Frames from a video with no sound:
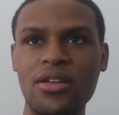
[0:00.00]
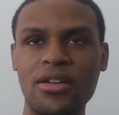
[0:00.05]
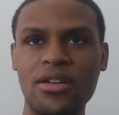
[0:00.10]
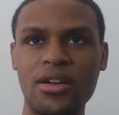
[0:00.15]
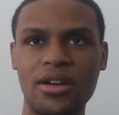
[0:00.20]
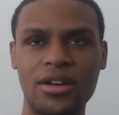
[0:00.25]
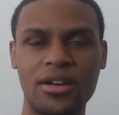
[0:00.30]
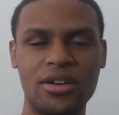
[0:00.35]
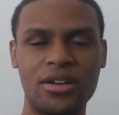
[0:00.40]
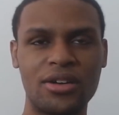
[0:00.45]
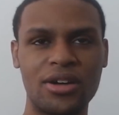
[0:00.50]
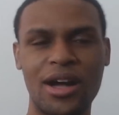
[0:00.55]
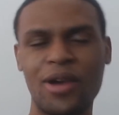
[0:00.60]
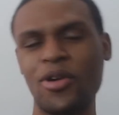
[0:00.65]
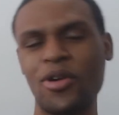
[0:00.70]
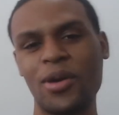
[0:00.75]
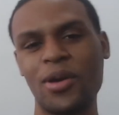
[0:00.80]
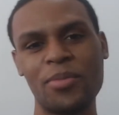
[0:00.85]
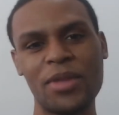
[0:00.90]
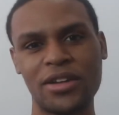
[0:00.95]

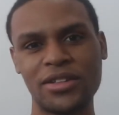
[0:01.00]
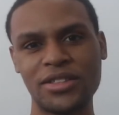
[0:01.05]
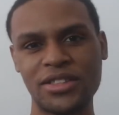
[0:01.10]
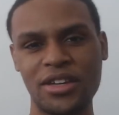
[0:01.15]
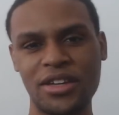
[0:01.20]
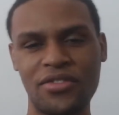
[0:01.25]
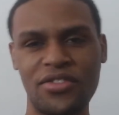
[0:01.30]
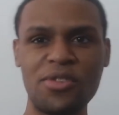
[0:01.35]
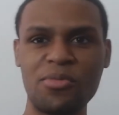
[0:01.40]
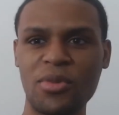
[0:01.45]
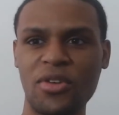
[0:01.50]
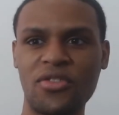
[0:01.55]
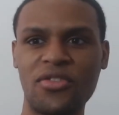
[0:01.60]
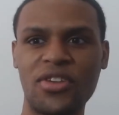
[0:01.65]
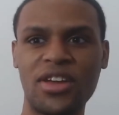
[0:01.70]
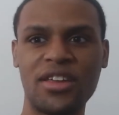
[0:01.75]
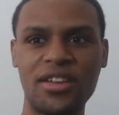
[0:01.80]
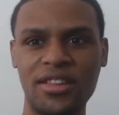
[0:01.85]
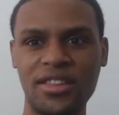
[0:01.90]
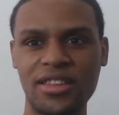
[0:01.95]
I'm not gonna say female
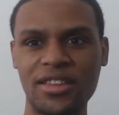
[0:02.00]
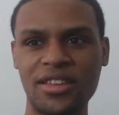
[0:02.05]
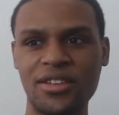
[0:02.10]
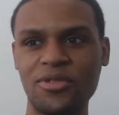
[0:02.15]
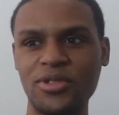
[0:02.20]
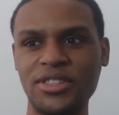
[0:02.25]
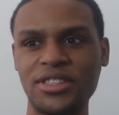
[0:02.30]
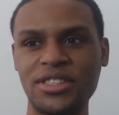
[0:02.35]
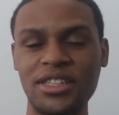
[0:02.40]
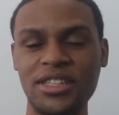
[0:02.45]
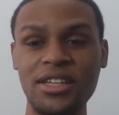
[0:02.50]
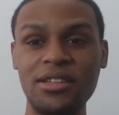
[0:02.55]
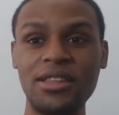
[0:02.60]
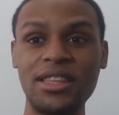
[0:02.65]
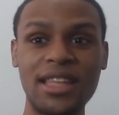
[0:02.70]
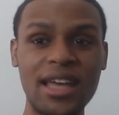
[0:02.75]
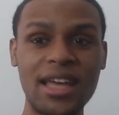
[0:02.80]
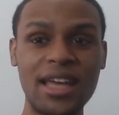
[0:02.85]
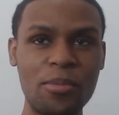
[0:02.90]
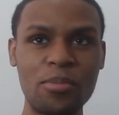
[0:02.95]
villain. We've
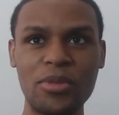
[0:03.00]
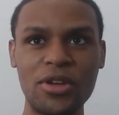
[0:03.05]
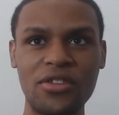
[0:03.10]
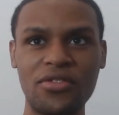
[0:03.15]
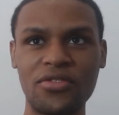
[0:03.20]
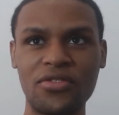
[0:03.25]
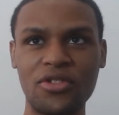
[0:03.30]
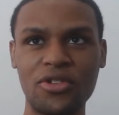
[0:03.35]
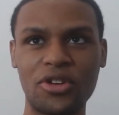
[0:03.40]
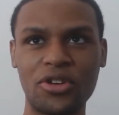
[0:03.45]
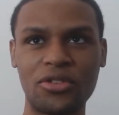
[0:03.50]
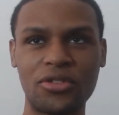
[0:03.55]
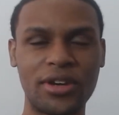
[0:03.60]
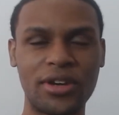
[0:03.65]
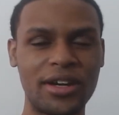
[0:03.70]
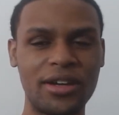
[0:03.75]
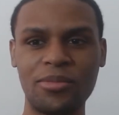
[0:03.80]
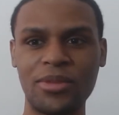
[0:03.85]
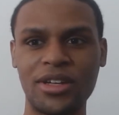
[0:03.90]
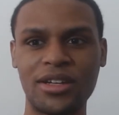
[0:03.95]
seen them before,
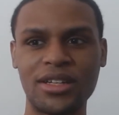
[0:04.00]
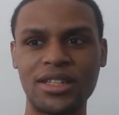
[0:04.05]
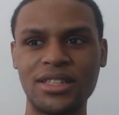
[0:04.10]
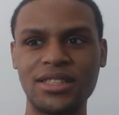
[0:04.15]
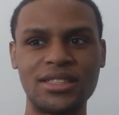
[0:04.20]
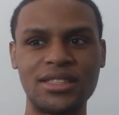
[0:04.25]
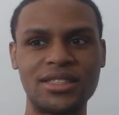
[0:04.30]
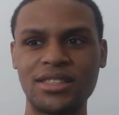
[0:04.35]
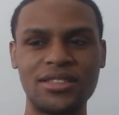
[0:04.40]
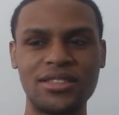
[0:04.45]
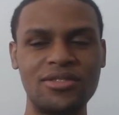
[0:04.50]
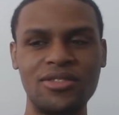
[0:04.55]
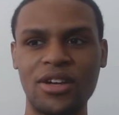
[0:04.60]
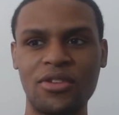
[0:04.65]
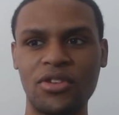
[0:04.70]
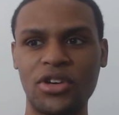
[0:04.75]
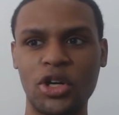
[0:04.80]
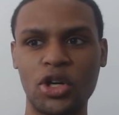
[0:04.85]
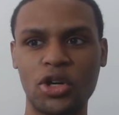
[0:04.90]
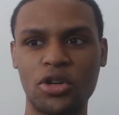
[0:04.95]
right? Because you
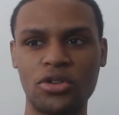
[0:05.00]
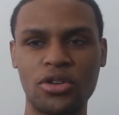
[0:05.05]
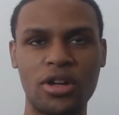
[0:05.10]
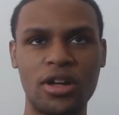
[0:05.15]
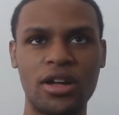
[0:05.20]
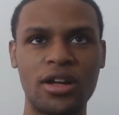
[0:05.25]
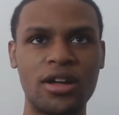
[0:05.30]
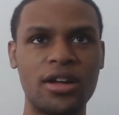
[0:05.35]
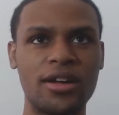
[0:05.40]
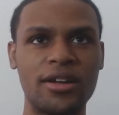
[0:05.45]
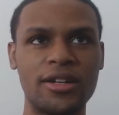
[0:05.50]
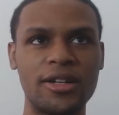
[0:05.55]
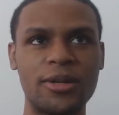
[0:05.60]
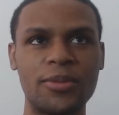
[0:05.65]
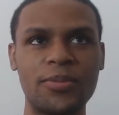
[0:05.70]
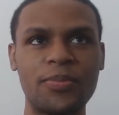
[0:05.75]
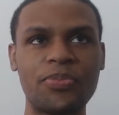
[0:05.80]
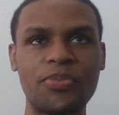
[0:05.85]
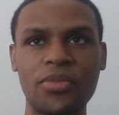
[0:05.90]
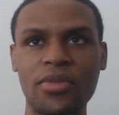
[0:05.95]
never know
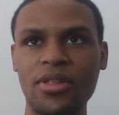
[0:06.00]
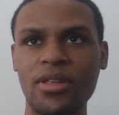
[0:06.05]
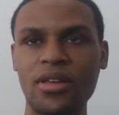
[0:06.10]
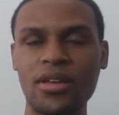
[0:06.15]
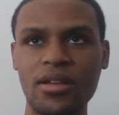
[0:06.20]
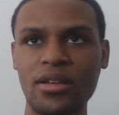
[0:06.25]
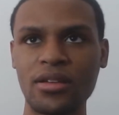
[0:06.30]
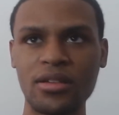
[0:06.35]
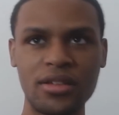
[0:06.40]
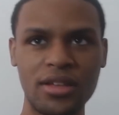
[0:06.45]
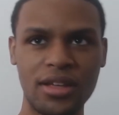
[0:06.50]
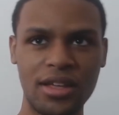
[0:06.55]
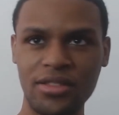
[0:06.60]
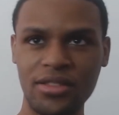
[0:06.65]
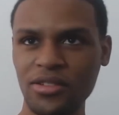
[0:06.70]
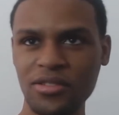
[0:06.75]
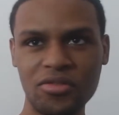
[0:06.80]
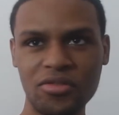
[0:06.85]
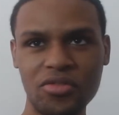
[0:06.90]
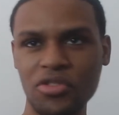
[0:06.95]

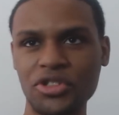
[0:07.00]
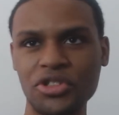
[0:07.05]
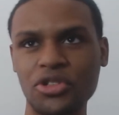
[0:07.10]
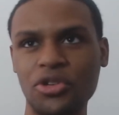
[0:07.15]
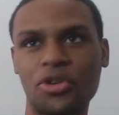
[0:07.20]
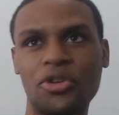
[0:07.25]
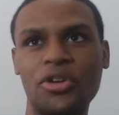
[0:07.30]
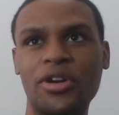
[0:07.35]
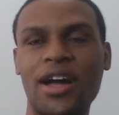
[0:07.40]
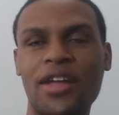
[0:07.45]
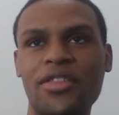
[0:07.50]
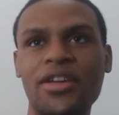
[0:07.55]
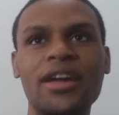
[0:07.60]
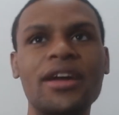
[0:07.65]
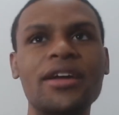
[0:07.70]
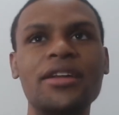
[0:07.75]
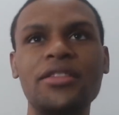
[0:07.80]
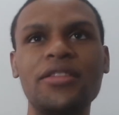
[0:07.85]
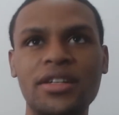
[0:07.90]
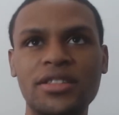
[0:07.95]
in the story how they
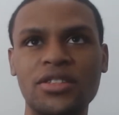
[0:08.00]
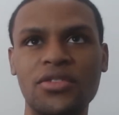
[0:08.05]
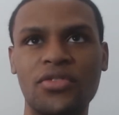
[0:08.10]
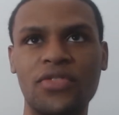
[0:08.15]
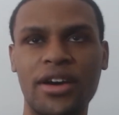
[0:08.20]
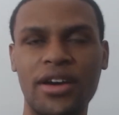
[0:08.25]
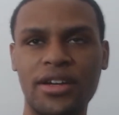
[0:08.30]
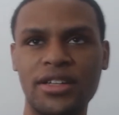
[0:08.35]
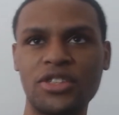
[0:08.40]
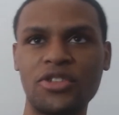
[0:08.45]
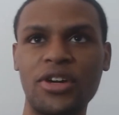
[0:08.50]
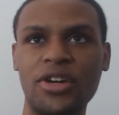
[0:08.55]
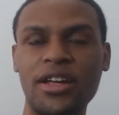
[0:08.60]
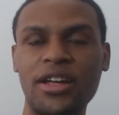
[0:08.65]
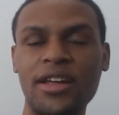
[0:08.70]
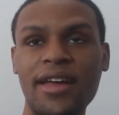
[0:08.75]
identify us, right?